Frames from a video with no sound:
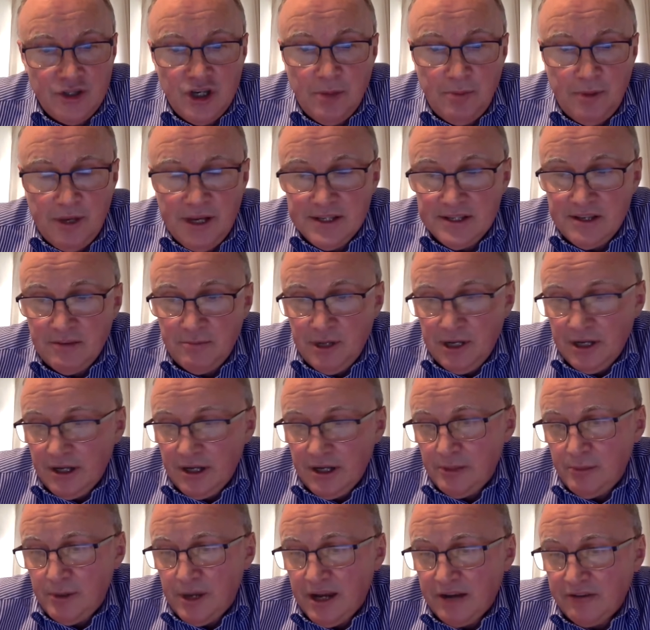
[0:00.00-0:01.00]
and the GPs have
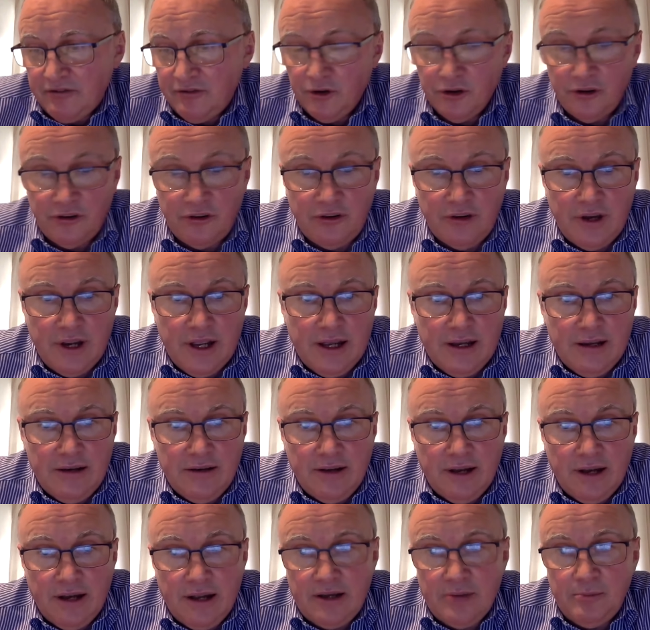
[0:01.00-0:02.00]
been on the back foot,
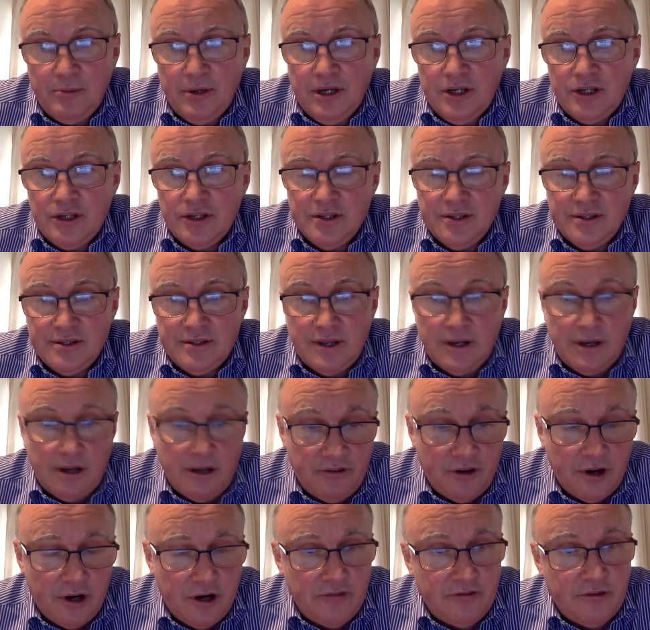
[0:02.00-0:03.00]
and a lot of patients,
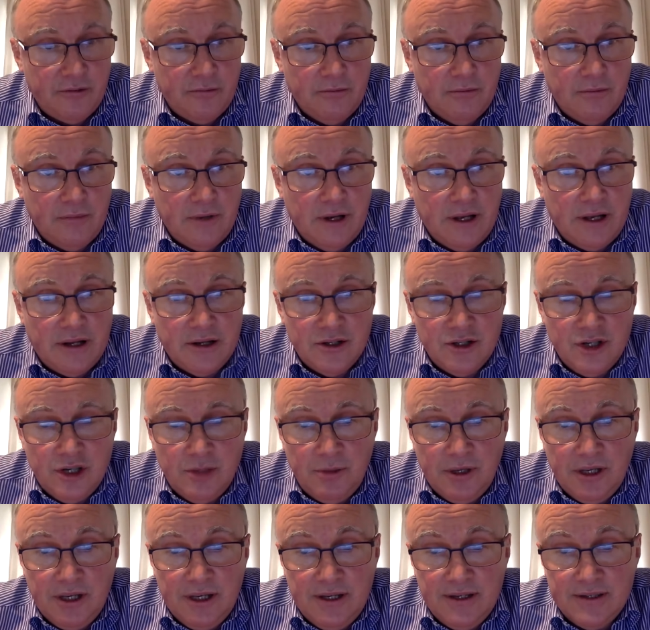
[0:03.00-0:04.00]
and I've heard from a lot
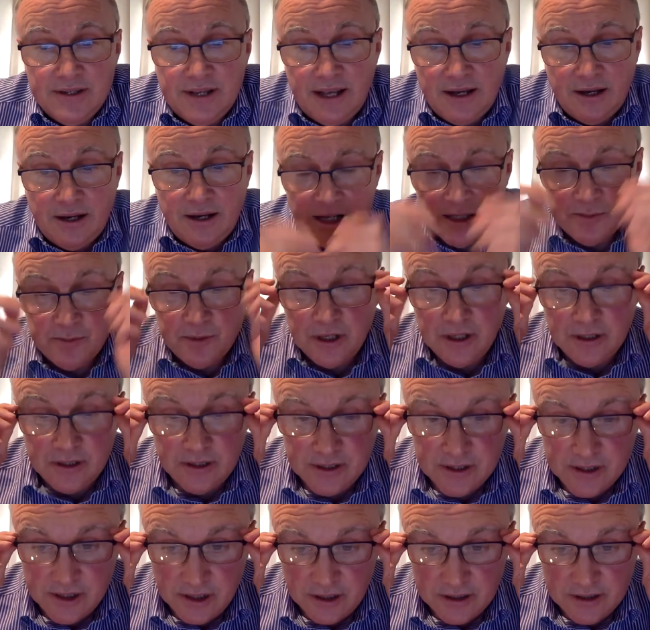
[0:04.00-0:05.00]
of GPs and
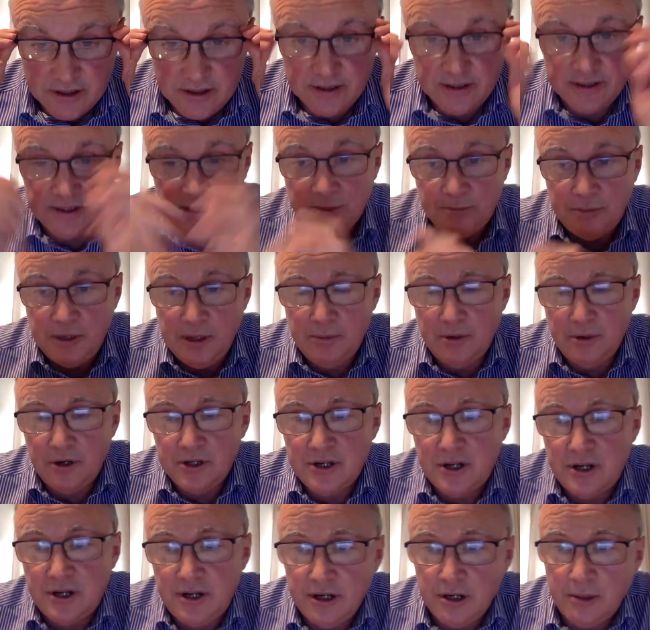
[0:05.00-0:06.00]
hospital consultants that
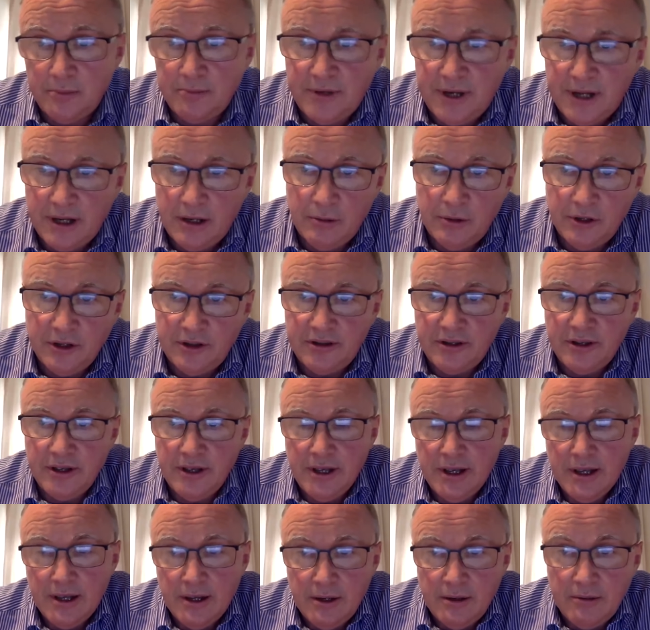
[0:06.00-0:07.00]
people are turning up now with,
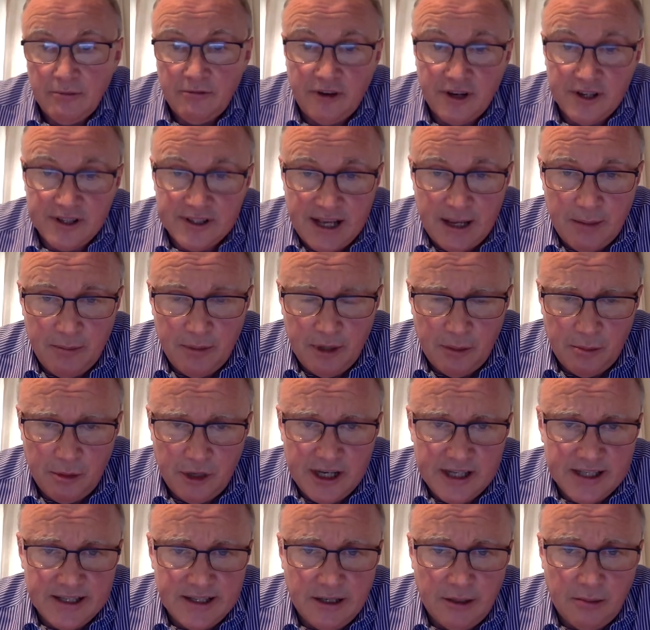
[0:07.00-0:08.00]
for
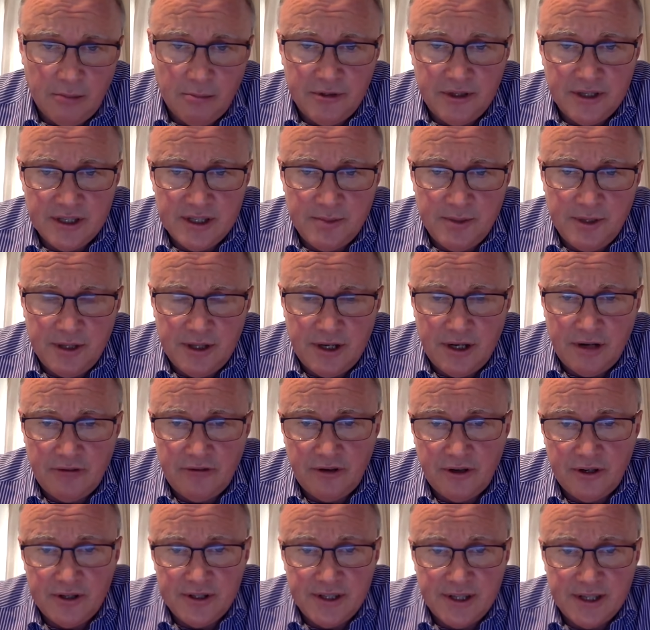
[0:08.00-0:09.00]
example, a breast lump that's been
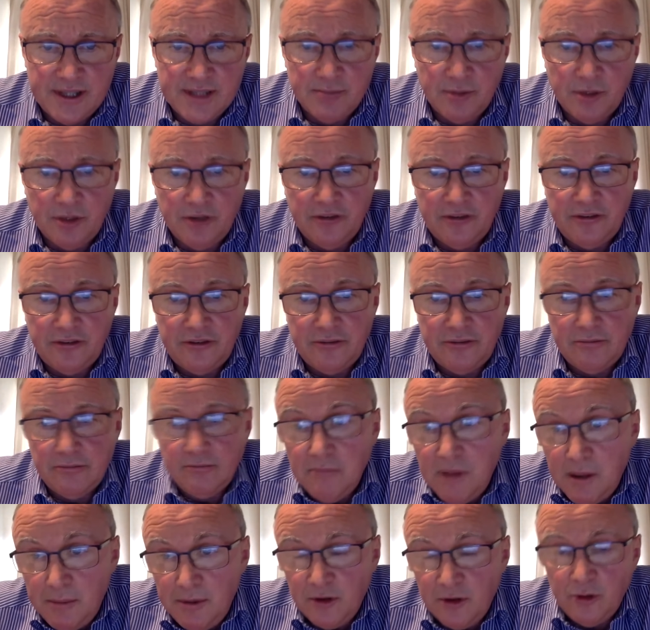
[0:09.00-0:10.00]
there for six
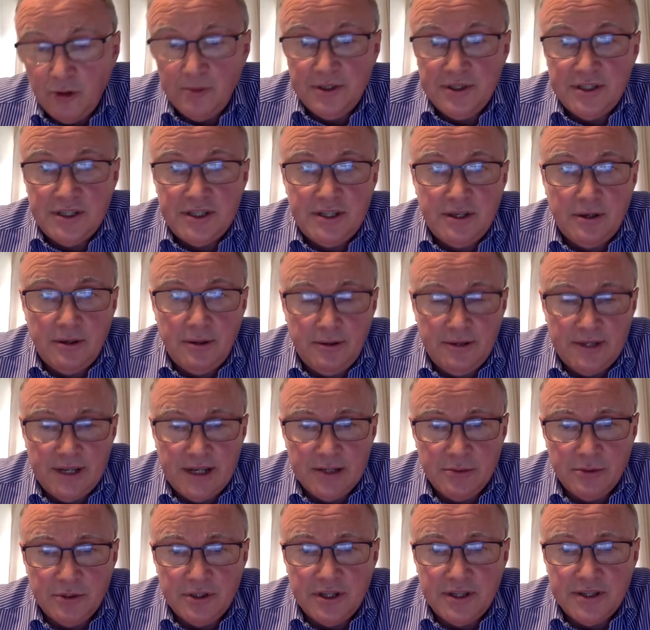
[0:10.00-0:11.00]
months, maybe it would have been
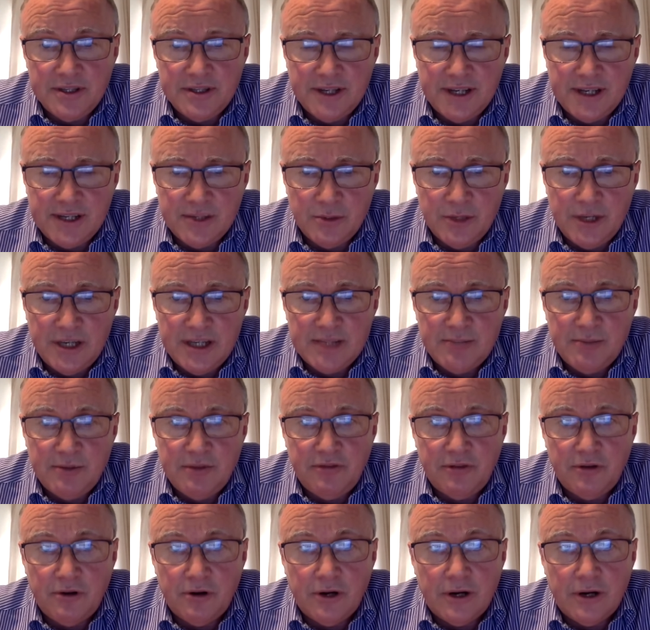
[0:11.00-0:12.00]
de- dealt with in six weeks